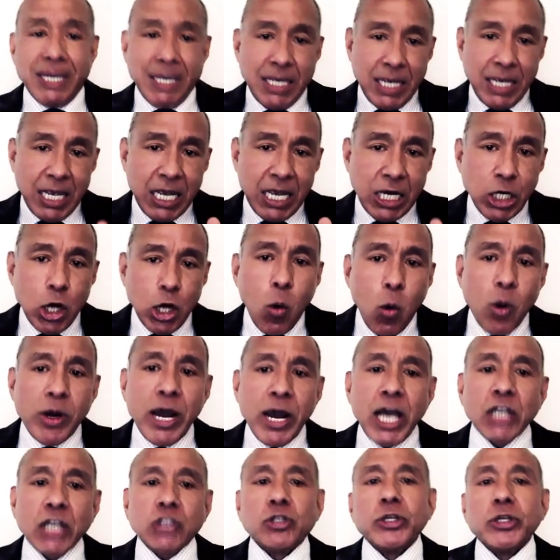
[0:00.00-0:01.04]
and no one
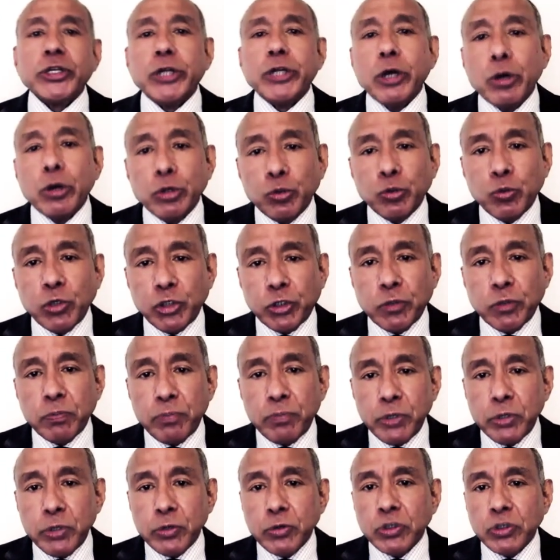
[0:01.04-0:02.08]
actually knows which
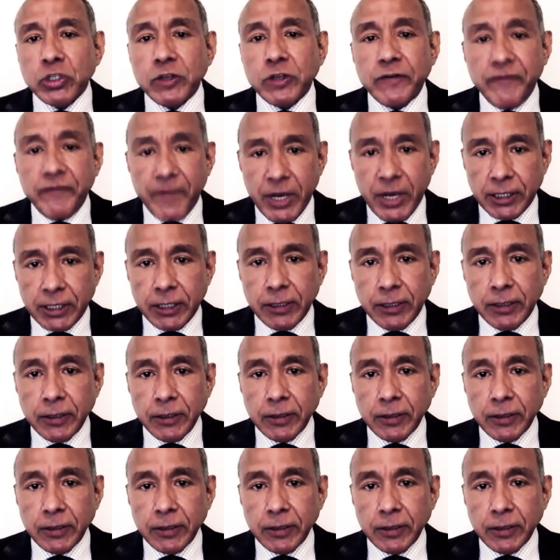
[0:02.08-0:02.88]
computer is infected.